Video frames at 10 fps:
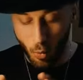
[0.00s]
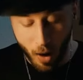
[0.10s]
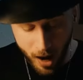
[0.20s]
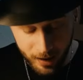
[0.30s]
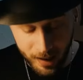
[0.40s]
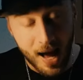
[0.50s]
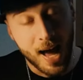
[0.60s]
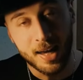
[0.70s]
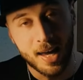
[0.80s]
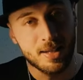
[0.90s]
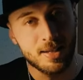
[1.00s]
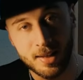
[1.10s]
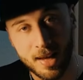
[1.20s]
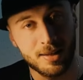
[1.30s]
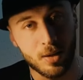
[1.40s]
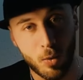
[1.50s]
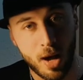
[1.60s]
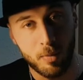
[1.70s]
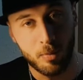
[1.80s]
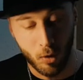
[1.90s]
Well, I guess that's a
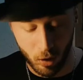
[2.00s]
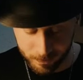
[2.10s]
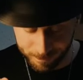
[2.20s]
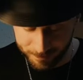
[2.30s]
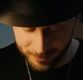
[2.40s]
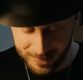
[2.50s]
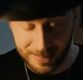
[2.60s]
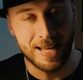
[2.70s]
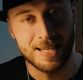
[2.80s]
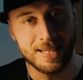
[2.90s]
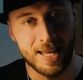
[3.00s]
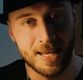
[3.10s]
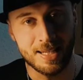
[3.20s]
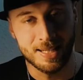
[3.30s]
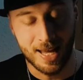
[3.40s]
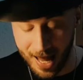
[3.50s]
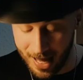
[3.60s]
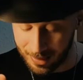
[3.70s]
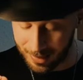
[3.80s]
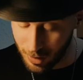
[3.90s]
wrap on today's case.
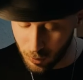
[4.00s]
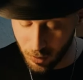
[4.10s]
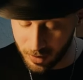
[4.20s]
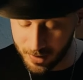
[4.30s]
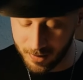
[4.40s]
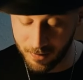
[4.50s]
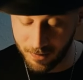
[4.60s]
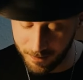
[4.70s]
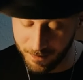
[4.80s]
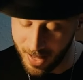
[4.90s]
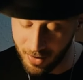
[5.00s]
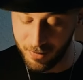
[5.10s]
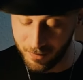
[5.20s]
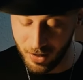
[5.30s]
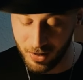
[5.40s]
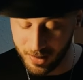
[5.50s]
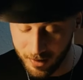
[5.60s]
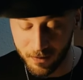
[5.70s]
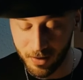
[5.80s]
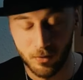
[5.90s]
And this was very, very
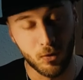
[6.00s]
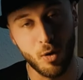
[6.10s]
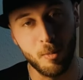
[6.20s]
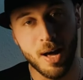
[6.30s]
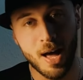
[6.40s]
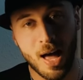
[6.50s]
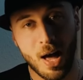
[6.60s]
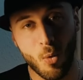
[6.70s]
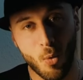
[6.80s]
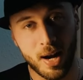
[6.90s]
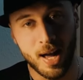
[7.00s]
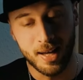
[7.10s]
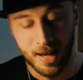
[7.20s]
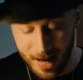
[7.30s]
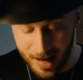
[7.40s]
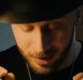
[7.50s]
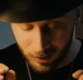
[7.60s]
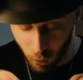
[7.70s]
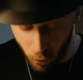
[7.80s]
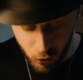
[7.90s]
different from what I
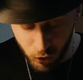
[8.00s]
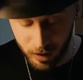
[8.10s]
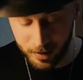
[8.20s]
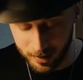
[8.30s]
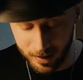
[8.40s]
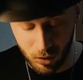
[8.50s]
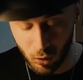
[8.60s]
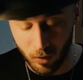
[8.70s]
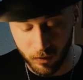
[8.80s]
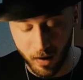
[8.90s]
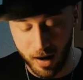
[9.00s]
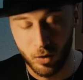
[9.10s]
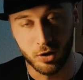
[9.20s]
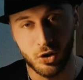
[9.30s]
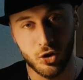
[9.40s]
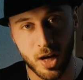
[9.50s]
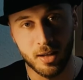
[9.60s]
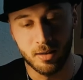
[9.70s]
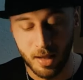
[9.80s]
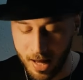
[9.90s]
usually did so far on this channel.